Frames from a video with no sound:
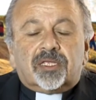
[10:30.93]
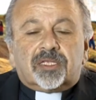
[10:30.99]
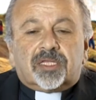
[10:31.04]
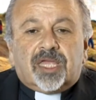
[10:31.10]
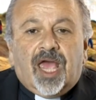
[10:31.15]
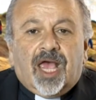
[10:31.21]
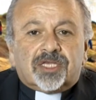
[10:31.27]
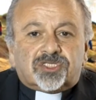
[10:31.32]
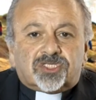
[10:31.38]

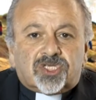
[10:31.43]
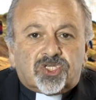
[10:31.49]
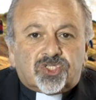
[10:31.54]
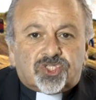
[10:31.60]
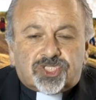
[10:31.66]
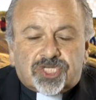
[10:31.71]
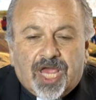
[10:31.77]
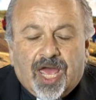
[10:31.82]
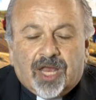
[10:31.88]
cast his
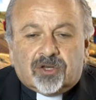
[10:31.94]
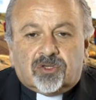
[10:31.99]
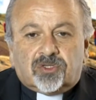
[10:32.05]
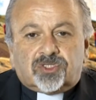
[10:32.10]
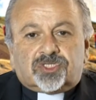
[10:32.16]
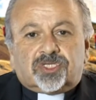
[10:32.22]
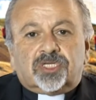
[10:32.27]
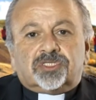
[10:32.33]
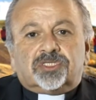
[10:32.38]

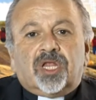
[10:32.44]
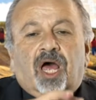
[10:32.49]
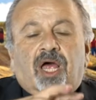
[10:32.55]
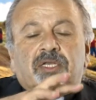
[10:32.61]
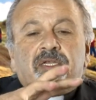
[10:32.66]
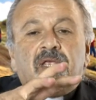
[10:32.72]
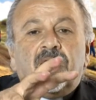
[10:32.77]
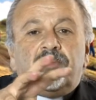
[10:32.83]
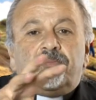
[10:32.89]
shadows, does
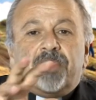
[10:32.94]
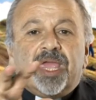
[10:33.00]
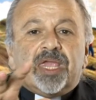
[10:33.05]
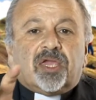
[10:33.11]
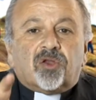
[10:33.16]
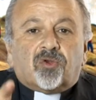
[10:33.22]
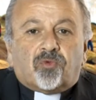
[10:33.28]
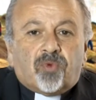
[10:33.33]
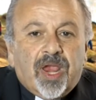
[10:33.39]
not
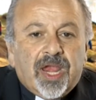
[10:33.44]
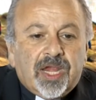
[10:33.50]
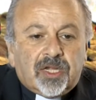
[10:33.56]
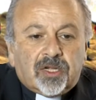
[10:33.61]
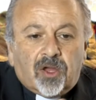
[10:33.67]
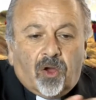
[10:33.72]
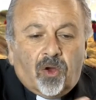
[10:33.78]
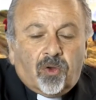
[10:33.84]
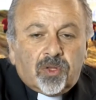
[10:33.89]
make it
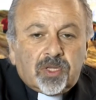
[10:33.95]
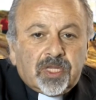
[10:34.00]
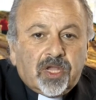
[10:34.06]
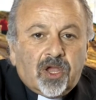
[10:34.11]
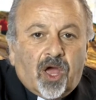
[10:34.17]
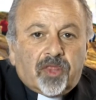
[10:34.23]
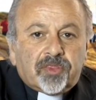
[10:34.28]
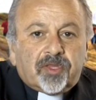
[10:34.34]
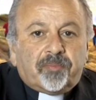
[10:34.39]
rain
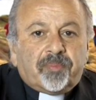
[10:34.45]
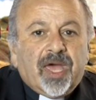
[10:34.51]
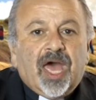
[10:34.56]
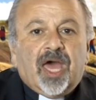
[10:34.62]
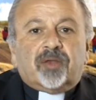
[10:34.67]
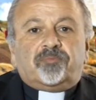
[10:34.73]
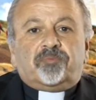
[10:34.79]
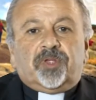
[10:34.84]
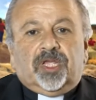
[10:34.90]
only on the
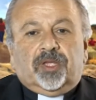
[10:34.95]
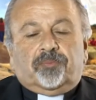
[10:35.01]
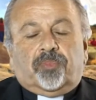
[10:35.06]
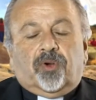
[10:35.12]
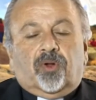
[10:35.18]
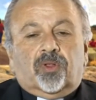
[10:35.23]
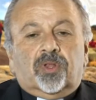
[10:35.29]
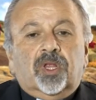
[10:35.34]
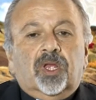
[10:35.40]
bad
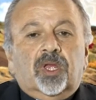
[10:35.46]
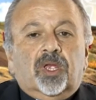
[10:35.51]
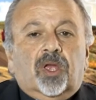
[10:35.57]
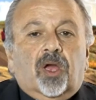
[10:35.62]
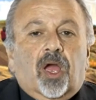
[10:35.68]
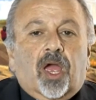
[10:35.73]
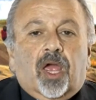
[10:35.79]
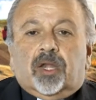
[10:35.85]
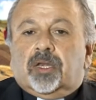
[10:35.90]
people,
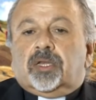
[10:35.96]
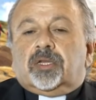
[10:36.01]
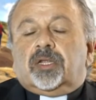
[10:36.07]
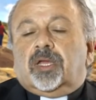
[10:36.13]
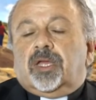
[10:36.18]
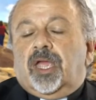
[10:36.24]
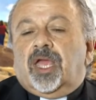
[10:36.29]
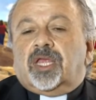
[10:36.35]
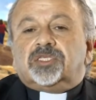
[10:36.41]

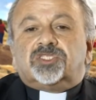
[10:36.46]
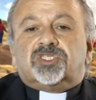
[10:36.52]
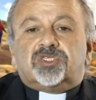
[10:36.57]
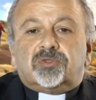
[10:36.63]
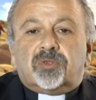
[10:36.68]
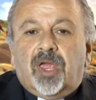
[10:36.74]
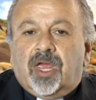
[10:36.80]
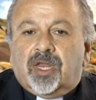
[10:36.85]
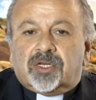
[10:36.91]
and
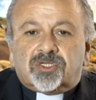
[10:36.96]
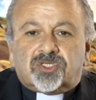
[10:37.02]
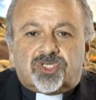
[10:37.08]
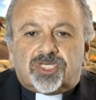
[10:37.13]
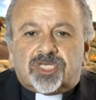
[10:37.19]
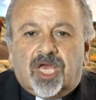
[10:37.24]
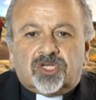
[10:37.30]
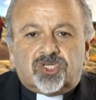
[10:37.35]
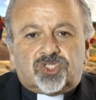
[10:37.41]

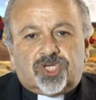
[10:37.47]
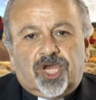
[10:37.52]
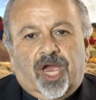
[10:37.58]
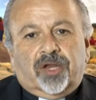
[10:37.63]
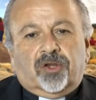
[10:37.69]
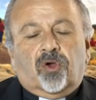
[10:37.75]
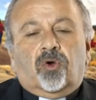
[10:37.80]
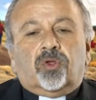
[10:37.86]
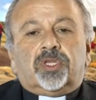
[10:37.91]

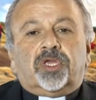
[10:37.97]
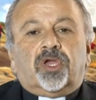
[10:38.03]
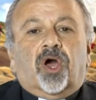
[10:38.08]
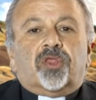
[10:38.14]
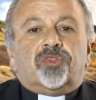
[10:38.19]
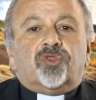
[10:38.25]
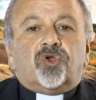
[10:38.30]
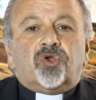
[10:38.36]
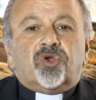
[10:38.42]
sunshine only
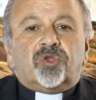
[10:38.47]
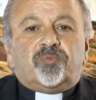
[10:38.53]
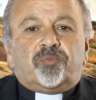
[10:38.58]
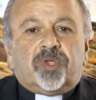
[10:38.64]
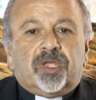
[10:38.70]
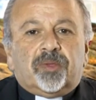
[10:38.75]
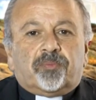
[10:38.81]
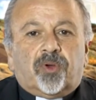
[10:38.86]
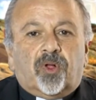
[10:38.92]
on the good
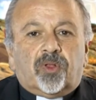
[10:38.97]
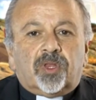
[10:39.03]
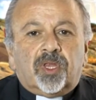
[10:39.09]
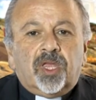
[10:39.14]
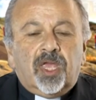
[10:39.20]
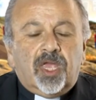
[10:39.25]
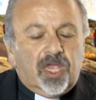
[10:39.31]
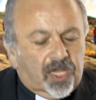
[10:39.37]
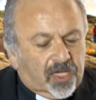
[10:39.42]
people.
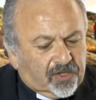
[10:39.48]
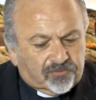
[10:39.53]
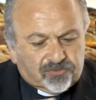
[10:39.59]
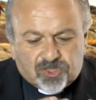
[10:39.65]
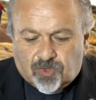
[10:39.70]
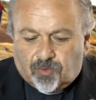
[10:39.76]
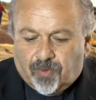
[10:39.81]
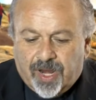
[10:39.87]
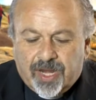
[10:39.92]
He
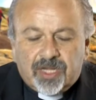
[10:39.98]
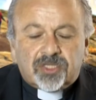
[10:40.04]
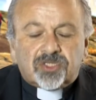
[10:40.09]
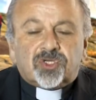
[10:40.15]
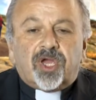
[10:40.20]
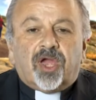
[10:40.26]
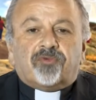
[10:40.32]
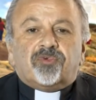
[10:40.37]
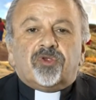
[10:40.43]
gives the rain
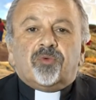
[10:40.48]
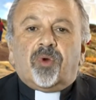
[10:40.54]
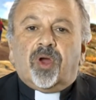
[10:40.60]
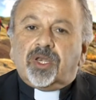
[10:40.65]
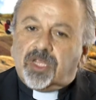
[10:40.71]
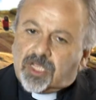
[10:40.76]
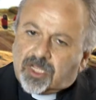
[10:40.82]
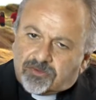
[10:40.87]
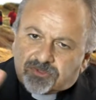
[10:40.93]
to
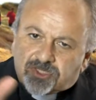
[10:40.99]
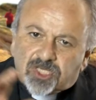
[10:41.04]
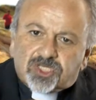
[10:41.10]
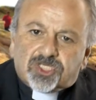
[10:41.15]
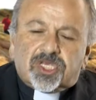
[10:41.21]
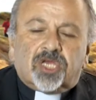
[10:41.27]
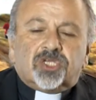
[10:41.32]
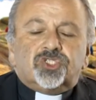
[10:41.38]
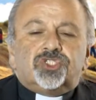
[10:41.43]
everyone. He gives the
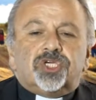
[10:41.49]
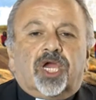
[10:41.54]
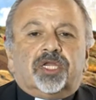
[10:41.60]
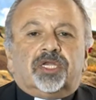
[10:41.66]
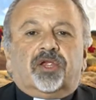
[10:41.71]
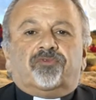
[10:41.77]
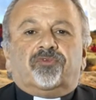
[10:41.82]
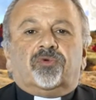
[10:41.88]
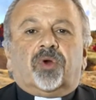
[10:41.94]

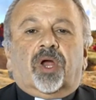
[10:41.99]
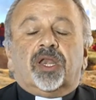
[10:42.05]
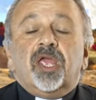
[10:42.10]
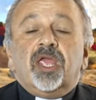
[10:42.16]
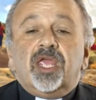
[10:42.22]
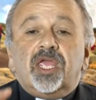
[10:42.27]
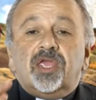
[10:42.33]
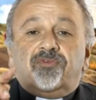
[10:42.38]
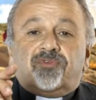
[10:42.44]
sunshine to everyone.
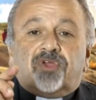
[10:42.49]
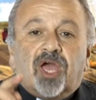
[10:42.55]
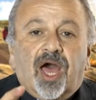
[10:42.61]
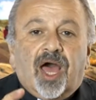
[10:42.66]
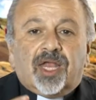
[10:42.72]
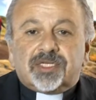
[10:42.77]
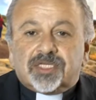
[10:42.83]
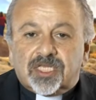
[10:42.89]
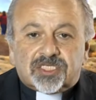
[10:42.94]
If
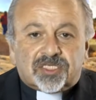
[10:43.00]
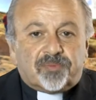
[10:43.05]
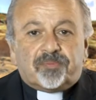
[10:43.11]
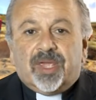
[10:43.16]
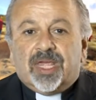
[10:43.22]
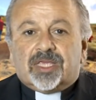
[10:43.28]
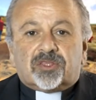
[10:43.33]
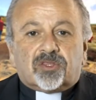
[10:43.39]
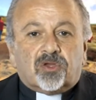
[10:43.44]
God doesn't
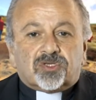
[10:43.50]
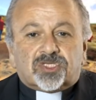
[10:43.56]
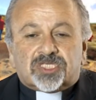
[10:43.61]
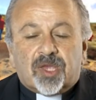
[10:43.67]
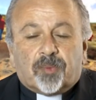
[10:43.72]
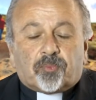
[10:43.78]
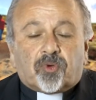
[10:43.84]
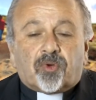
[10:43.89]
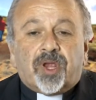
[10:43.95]
make those
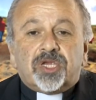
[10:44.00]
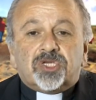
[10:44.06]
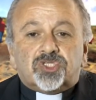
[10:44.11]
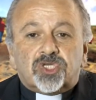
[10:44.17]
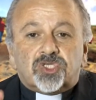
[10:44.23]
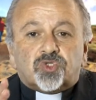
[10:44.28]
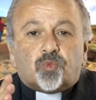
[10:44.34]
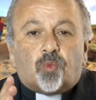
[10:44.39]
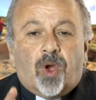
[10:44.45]

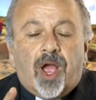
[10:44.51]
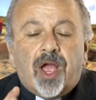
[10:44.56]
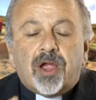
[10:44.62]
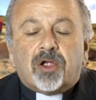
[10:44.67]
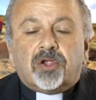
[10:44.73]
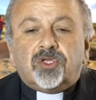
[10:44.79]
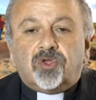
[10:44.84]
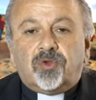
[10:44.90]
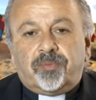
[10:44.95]
separations, why
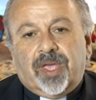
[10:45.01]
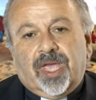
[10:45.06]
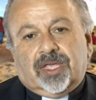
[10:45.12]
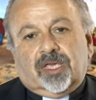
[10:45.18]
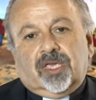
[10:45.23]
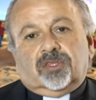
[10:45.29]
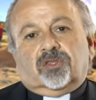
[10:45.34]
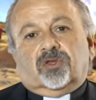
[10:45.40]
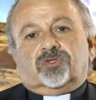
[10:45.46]
are you
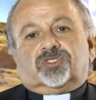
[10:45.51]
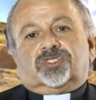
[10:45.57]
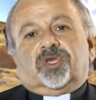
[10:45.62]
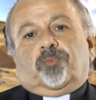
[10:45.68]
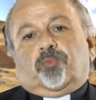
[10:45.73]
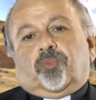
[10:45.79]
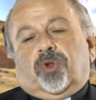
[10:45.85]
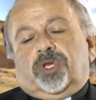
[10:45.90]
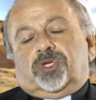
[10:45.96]
making those
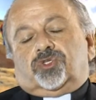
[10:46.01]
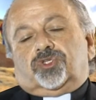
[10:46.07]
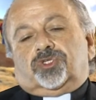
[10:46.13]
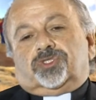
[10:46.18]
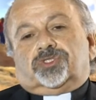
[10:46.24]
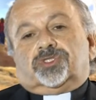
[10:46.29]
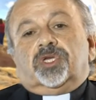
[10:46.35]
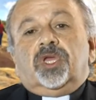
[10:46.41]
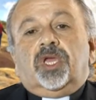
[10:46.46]

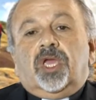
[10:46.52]
separations?